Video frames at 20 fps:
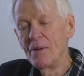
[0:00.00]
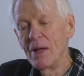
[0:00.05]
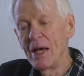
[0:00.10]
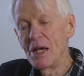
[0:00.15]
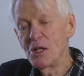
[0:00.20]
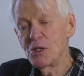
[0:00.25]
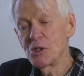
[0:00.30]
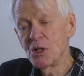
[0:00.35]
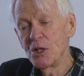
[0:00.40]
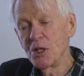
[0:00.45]

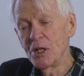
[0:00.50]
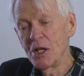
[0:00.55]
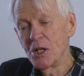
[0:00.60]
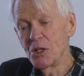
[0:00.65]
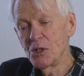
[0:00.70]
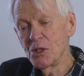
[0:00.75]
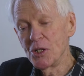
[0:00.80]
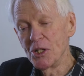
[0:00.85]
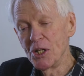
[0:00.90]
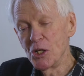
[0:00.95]

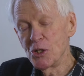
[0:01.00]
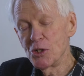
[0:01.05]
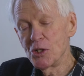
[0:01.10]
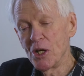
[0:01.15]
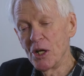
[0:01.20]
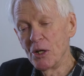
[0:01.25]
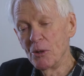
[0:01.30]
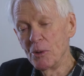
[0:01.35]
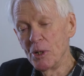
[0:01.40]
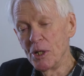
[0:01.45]
SIS and
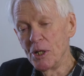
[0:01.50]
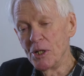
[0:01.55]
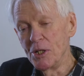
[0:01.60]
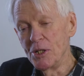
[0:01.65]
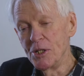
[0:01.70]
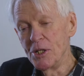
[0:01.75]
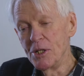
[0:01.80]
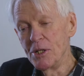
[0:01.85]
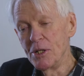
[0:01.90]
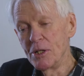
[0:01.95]
SOE
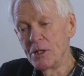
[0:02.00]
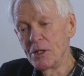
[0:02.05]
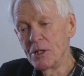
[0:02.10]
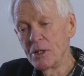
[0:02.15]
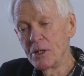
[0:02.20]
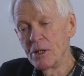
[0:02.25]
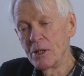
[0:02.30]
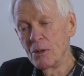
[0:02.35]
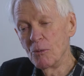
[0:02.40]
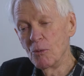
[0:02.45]
didn't
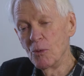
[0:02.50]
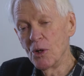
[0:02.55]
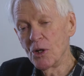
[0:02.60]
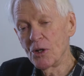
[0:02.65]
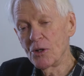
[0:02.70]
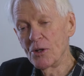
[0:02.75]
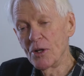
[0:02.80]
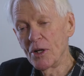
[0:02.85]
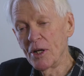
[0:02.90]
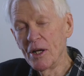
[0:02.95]

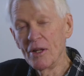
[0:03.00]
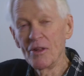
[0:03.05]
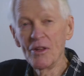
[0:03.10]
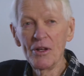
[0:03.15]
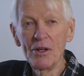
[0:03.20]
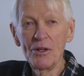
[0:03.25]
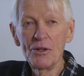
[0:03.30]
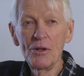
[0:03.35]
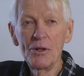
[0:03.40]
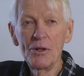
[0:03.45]
work
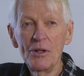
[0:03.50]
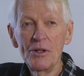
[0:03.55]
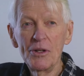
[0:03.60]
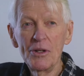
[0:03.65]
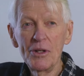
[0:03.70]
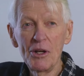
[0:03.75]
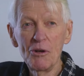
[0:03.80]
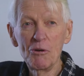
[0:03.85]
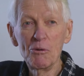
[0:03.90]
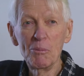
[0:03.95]
together
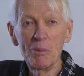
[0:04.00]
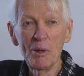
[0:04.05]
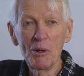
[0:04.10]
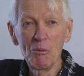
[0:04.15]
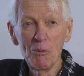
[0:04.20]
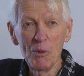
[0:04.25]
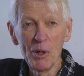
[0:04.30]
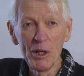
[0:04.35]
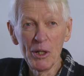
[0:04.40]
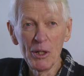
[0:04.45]
terribly
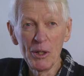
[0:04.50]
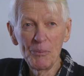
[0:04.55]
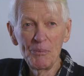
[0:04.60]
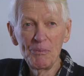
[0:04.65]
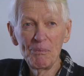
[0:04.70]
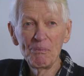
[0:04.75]
well.